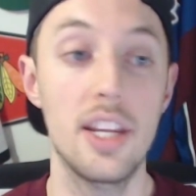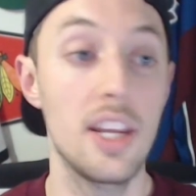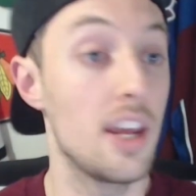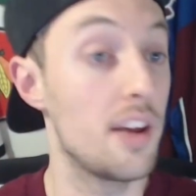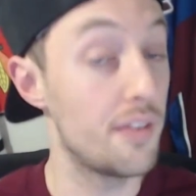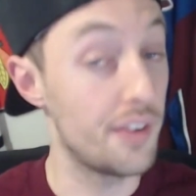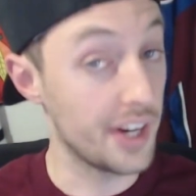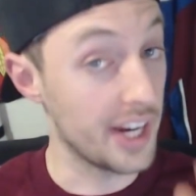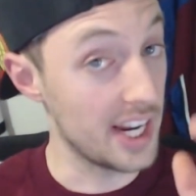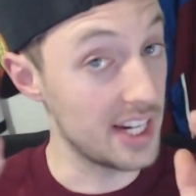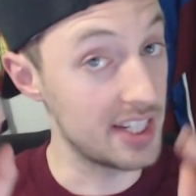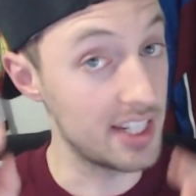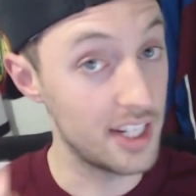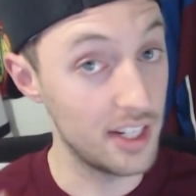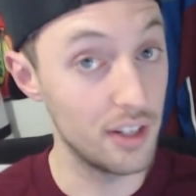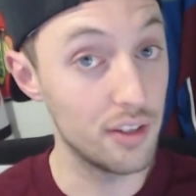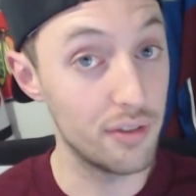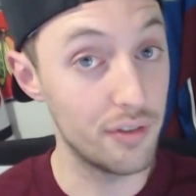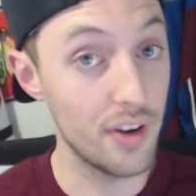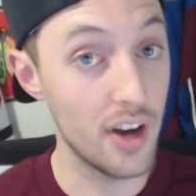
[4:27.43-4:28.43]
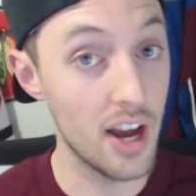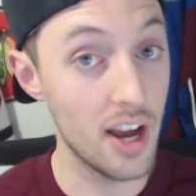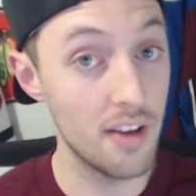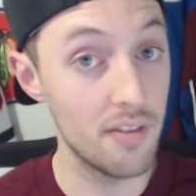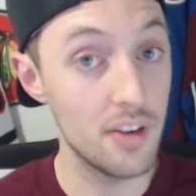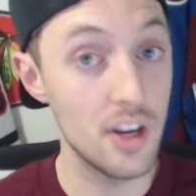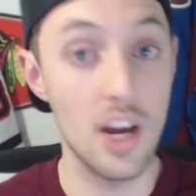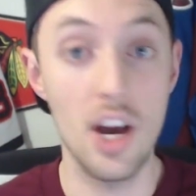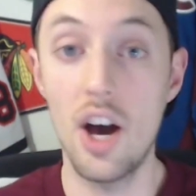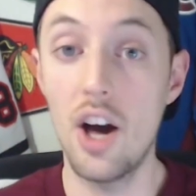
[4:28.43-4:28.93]
If I get tier five,
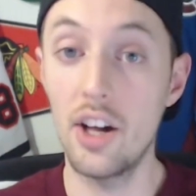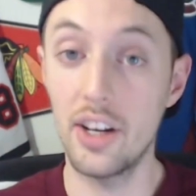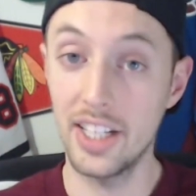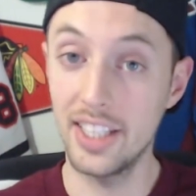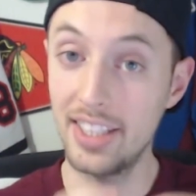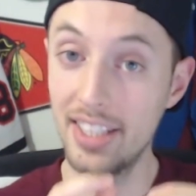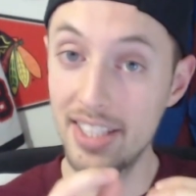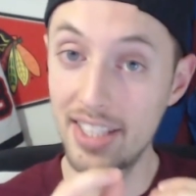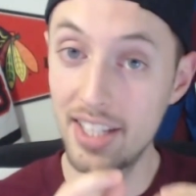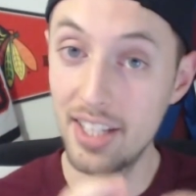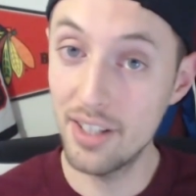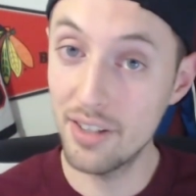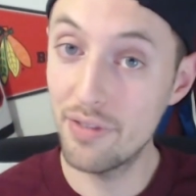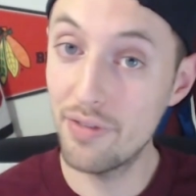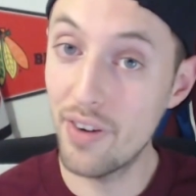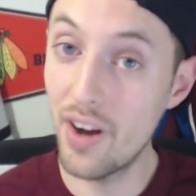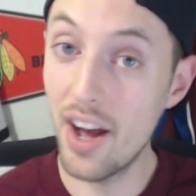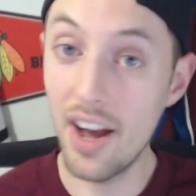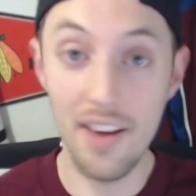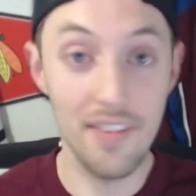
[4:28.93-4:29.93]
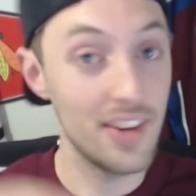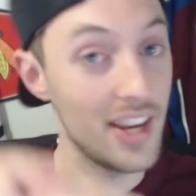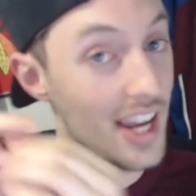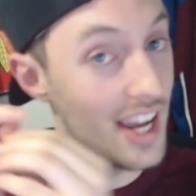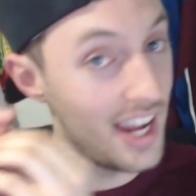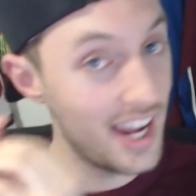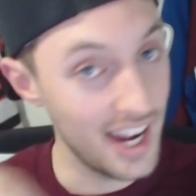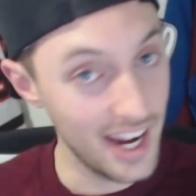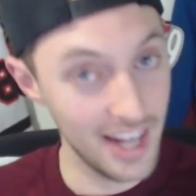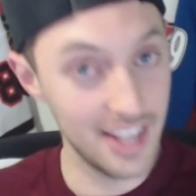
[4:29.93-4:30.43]
I'll get the tier five
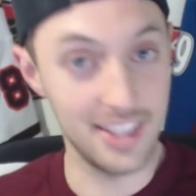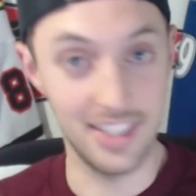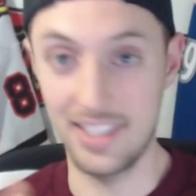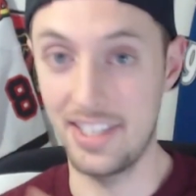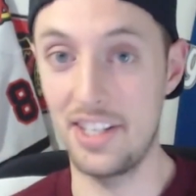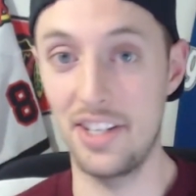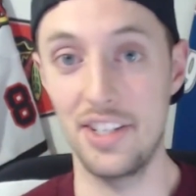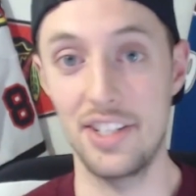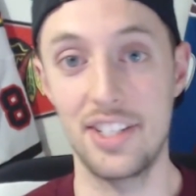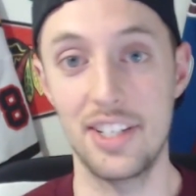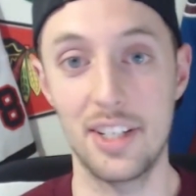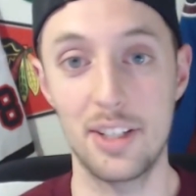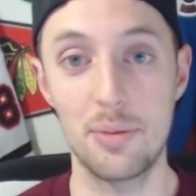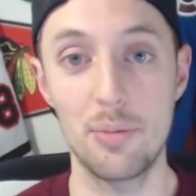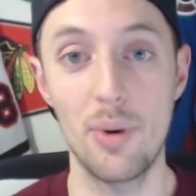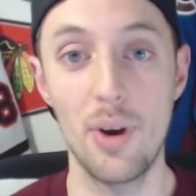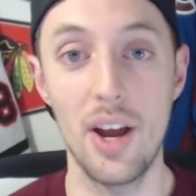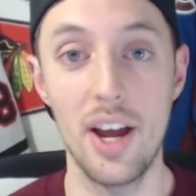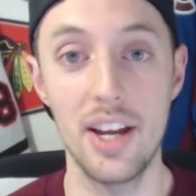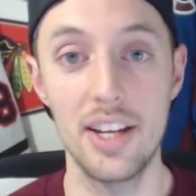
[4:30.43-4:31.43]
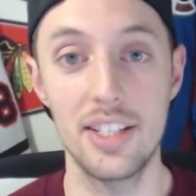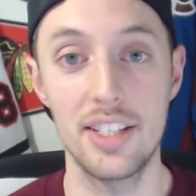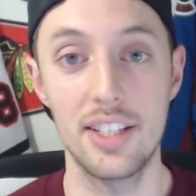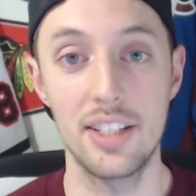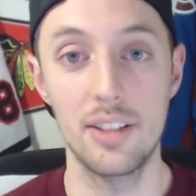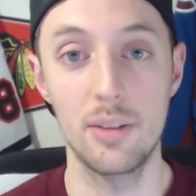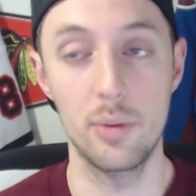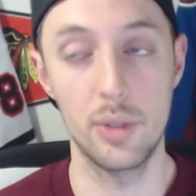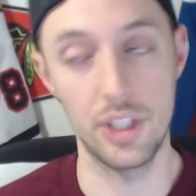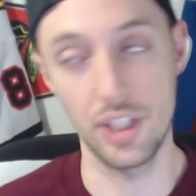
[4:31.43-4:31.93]
and the tier six prize,
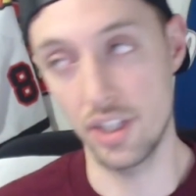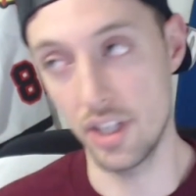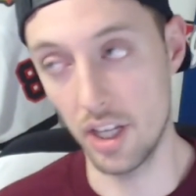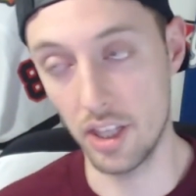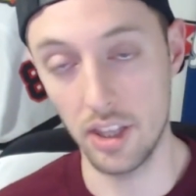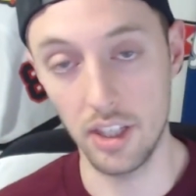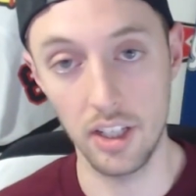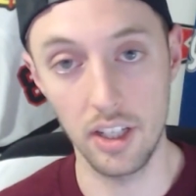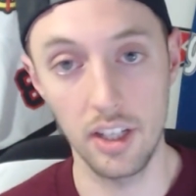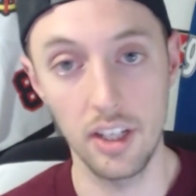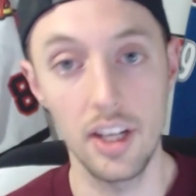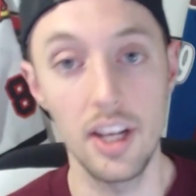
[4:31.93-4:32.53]
which is nothing.